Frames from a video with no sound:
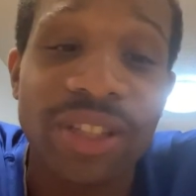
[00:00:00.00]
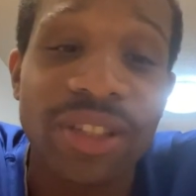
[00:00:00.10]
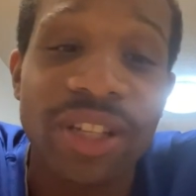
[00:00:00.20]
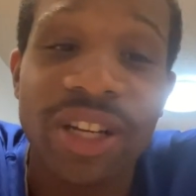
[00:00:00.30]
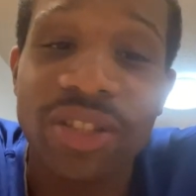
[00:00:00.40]
I
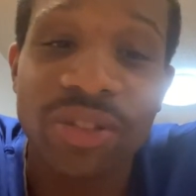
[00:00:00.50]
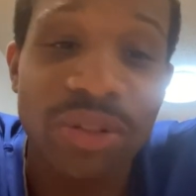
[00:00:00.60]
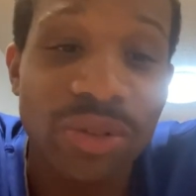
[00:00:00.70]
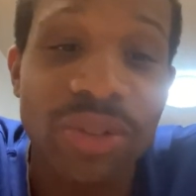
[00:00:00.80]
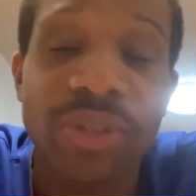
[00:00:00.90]
think
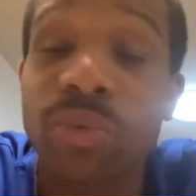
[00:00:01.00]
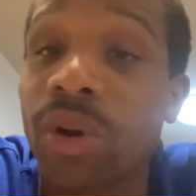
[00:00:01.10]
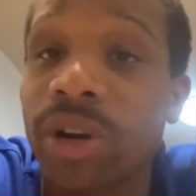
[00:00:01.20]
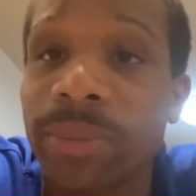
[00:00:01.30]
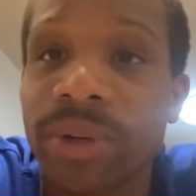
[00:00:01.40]
Costco's and
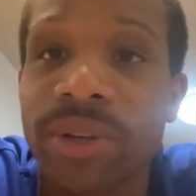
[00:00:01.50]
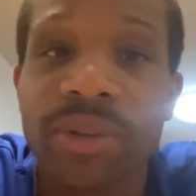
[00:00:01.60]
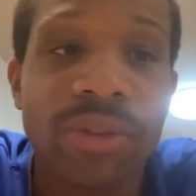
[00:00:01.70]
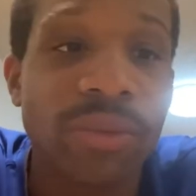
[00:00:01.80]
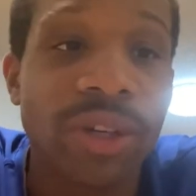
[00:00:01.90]

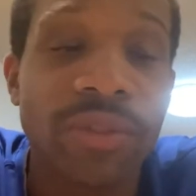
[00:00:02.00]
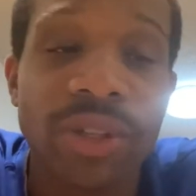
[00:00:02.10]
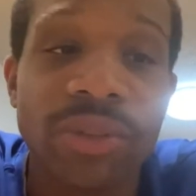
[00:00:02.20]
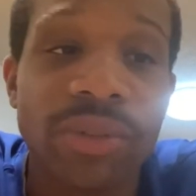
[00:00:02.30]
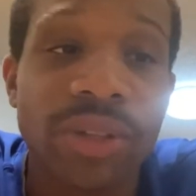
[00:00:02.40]
Walmart, whatever
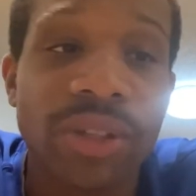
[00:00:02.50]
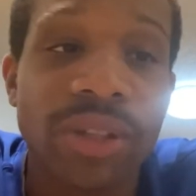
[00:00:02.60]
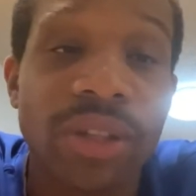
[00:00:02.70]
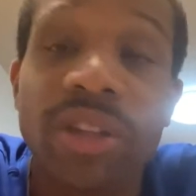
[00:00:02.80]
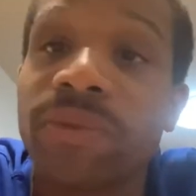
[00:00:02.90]
they're doing
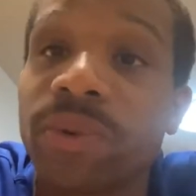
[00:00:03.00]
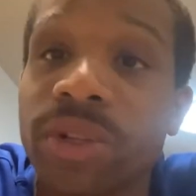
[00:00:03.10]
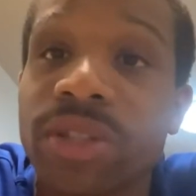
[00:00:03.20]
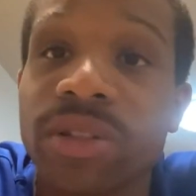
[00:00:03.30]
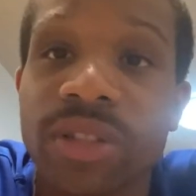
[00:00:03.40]
and
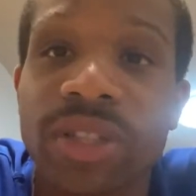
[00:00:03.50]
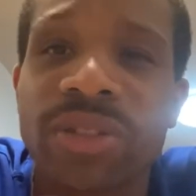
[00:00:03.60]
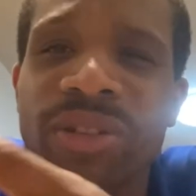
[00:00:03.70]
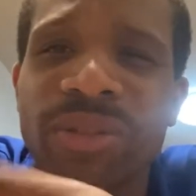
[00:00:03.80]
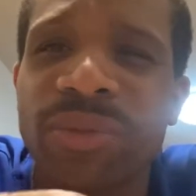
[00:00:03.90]
enforcing, they're
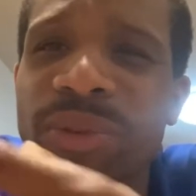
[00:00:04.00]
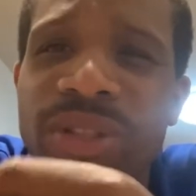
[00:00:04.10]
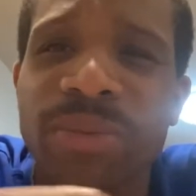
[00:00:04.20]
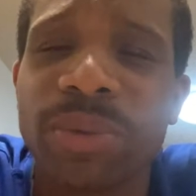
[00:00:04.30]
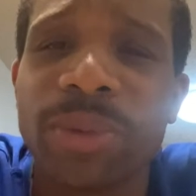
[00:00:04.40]
starting to
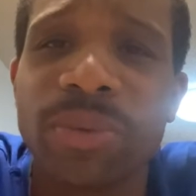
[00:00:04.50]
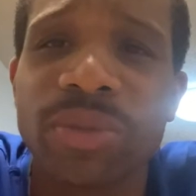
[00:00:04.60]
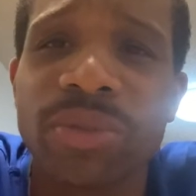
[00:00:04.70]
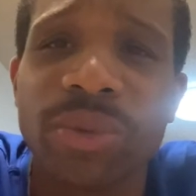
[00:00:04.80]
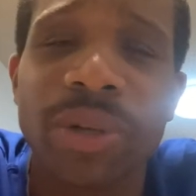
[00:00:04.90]
enforce some
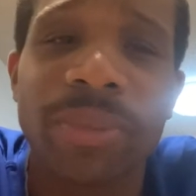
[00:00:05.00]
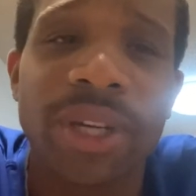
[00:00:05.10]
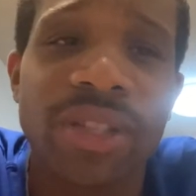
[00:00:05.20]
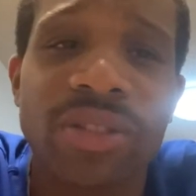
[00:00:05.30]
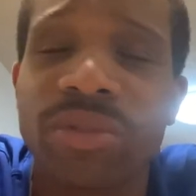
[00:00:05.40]
people to wear a
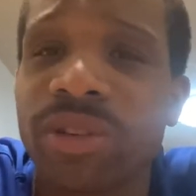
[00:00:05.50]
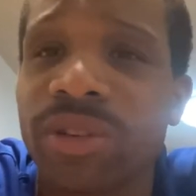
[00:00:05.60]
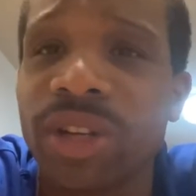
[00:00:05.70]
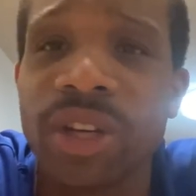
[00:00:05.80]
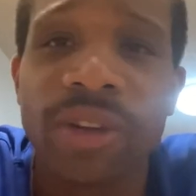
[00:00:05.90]
mask in
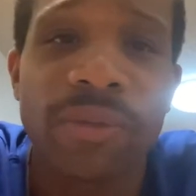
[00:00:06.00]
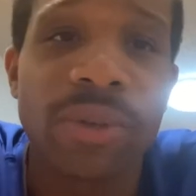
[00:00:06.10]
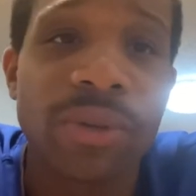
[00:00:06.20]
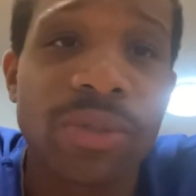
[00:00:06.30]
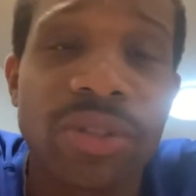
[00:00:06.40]
order for
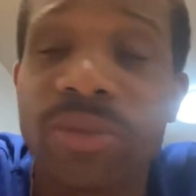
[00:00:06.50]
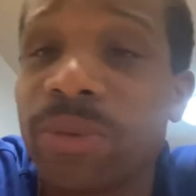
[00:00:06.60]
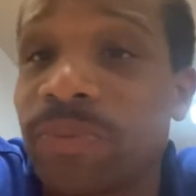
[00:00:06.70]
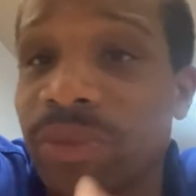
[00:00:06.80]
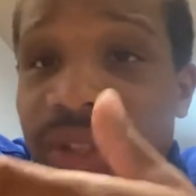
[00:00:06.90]
them
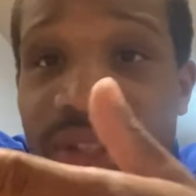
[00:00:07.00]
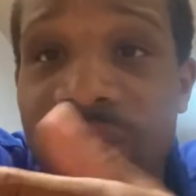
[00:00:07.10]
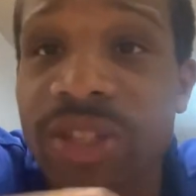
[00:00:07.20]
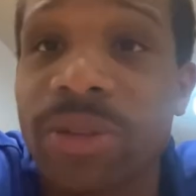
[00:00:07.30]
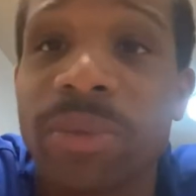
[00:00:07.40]
to
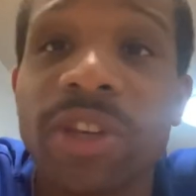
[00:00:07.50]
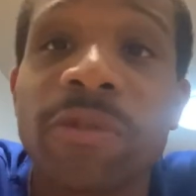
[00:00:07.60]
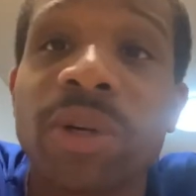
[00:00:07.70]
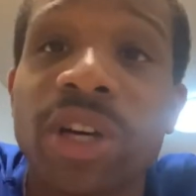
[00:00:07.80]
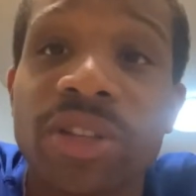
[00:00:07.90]
assist them and
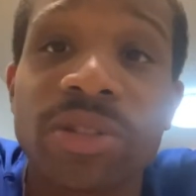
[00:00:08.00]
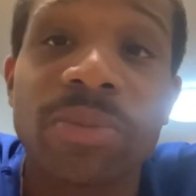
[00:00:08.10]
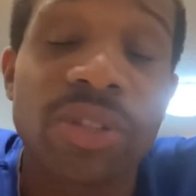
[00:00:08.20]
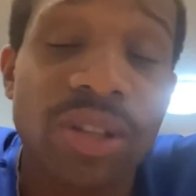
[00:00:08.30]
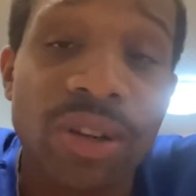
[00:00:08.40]
give them
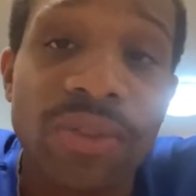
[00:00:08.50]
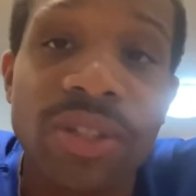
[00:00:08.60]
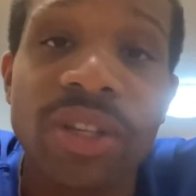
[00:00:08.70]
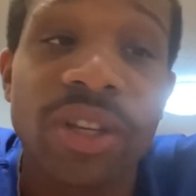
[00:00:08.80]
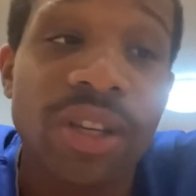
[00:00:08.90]
customer
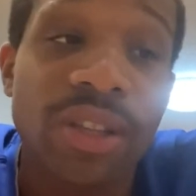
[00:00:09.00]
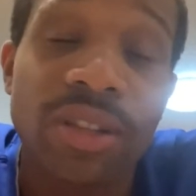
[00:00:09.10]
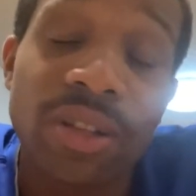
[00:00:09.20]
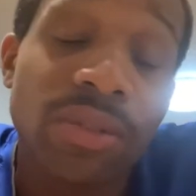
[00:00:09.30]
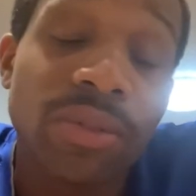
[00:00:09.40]
service.
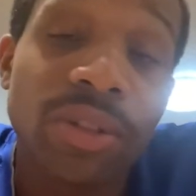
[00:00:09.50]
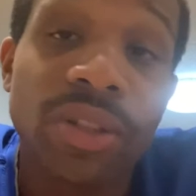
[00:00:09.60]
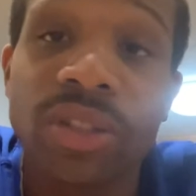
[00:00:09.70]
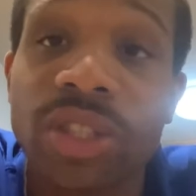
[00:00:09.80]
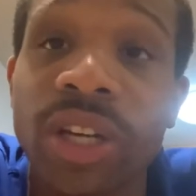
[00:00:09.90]
They're doing a
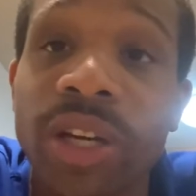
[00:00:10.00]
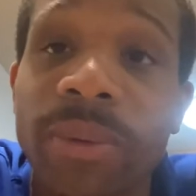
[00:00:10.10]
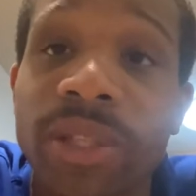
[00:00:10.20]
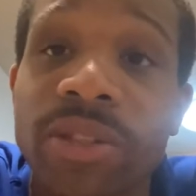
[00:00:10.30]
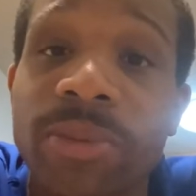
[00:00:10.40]
good
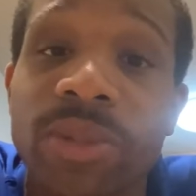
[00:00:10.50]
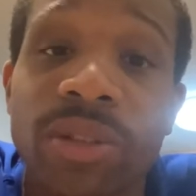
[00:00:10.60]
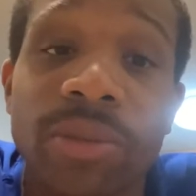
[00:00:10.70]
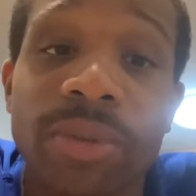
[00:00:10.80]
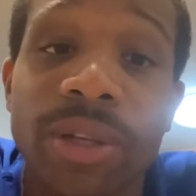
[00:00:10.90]
job at this
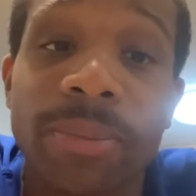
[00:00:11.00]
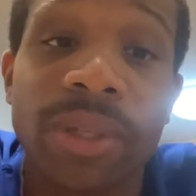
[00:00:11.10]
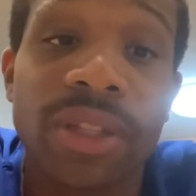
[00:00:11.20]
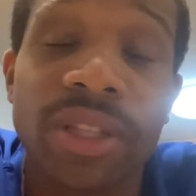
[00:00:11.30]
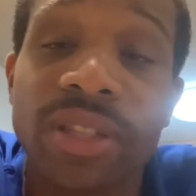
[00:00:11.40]
particular moment. I
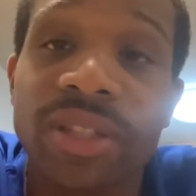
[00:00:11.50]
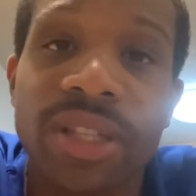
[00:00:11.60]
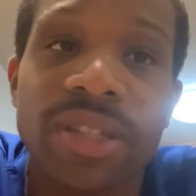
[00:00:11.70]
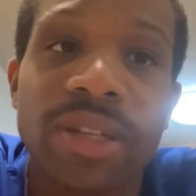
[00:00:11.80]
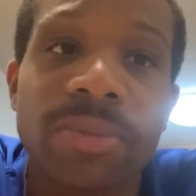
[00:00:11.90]
mean,
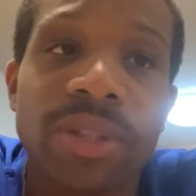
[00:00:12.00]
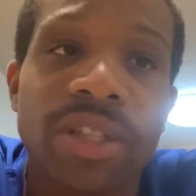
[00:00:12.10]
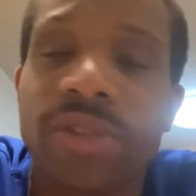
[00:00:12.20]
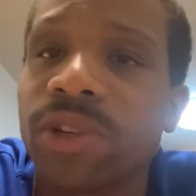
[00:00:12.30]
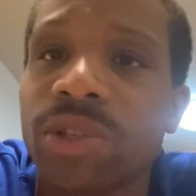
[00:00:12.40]
that's something
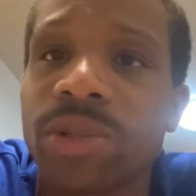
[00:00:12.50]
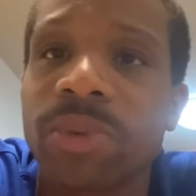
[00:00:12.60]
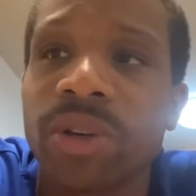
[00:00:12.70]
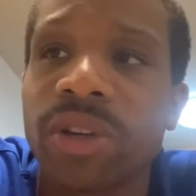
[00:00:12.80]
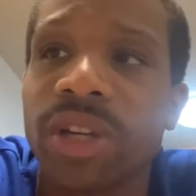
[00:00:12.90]
that's very
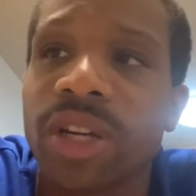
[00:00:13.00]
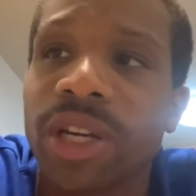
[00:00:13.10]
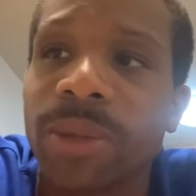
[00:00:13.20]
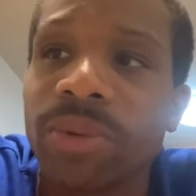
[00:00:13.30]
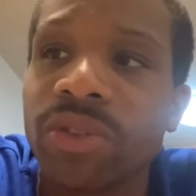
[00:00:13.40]
smart.
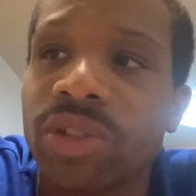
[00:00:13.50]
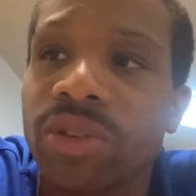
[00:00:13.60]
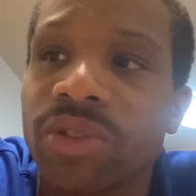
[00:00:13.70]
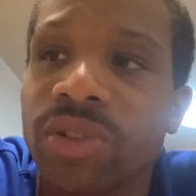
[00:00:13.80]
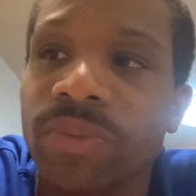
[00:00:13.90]
I believe
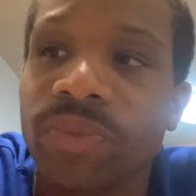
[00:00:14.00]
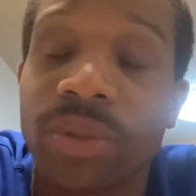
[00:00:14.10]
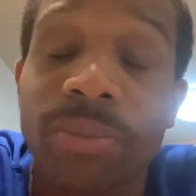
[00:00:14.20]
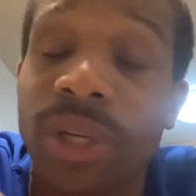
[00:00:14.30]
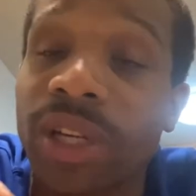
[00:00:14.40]
children,
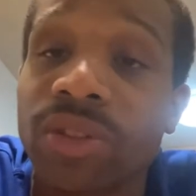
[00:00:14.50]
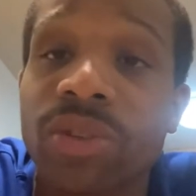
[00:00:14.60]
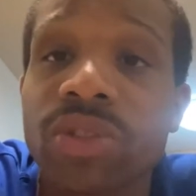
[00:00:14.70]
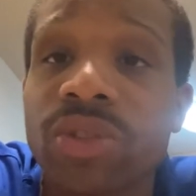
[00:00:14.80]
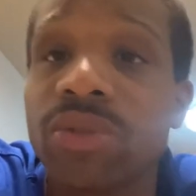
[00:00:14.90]
you may have to
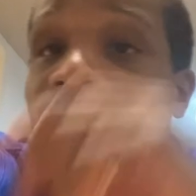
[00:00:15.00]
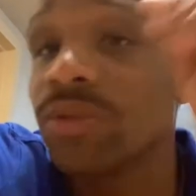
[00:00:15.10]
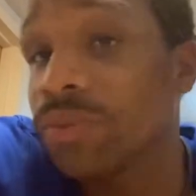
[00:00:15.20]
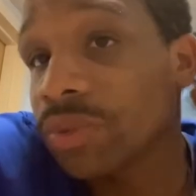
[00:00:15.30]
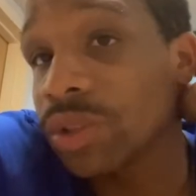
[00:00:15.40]
go to
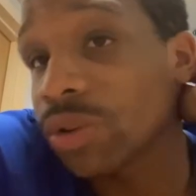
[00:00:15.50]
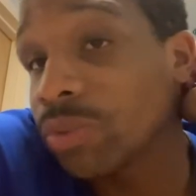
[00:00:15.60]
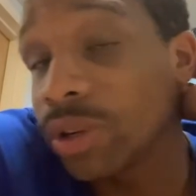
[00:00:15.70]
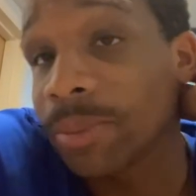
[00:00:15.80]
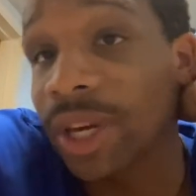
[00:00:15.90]
school, you know,
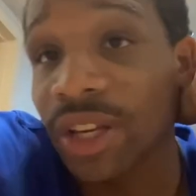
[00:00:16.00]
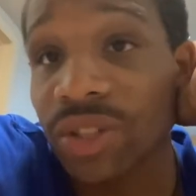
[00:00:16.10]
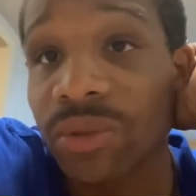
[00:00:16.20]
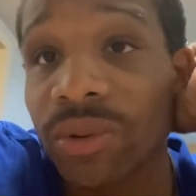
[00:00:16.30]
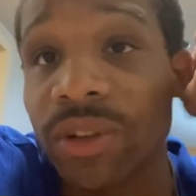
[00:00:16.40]
with a
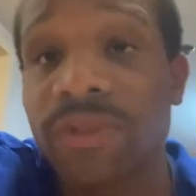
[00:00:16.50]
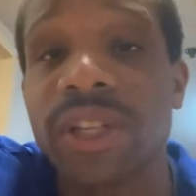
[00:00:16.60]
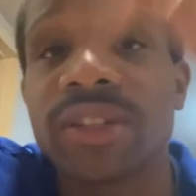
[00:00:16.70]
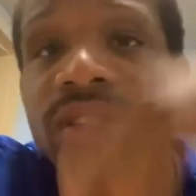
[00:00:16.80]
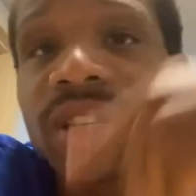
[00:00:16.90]
mask on if
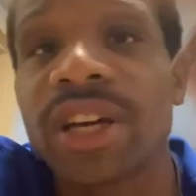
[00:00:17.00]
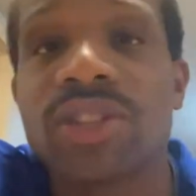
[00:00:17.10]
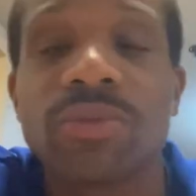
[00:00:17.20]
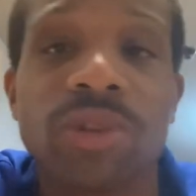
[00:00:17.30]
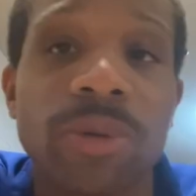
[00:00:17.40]
they
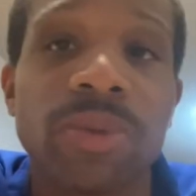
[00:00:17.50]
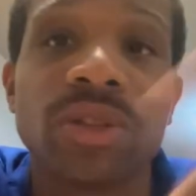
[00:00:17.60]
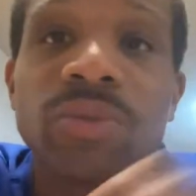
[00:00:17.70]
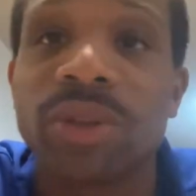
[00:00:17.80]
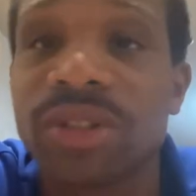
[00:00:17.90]
decide to reopen
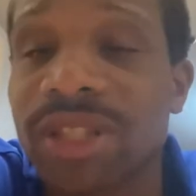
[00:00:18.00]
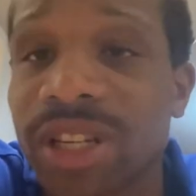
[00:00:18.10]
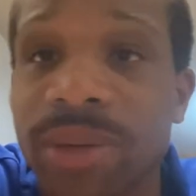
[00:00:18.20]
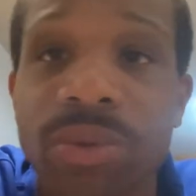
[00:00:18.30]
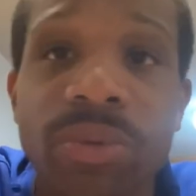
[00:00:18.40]
in the
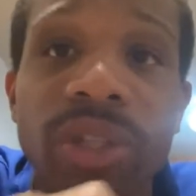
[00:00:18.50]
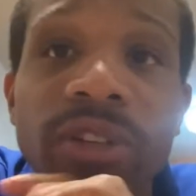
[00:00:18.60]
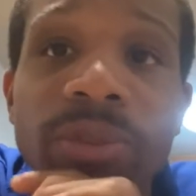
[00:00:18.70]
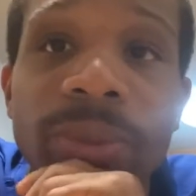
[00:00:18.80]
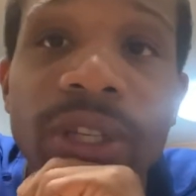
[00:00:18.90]
wintertime or
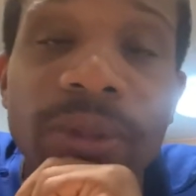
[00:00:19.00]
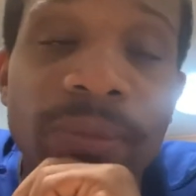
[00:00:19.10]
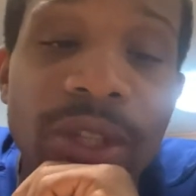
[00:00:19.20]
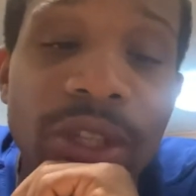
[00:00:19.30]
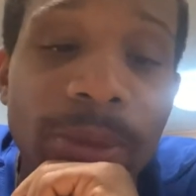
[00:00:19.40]
whatever, man.